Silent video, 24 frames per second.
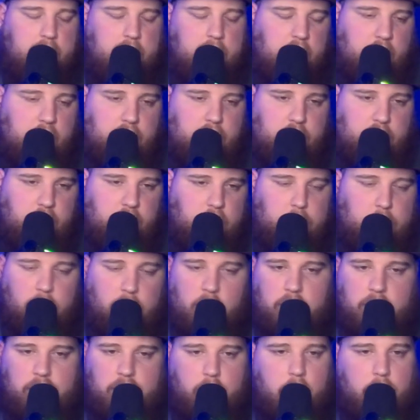Obviously, we'll
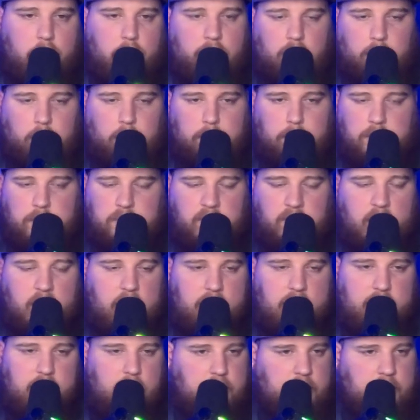have Red Wings
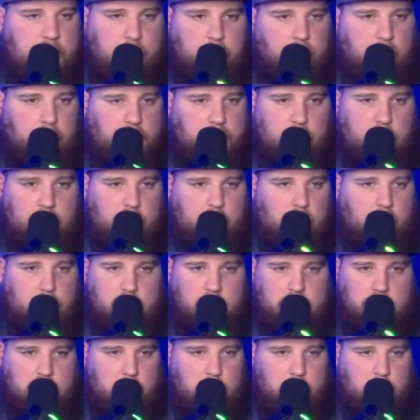content, Tigers content,
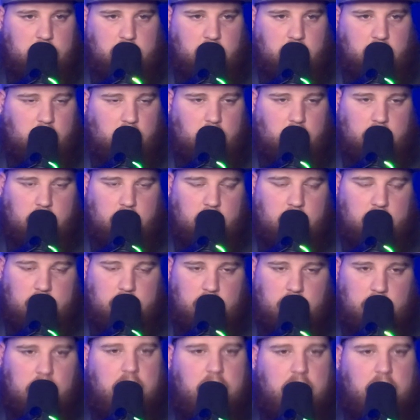Michigan State content,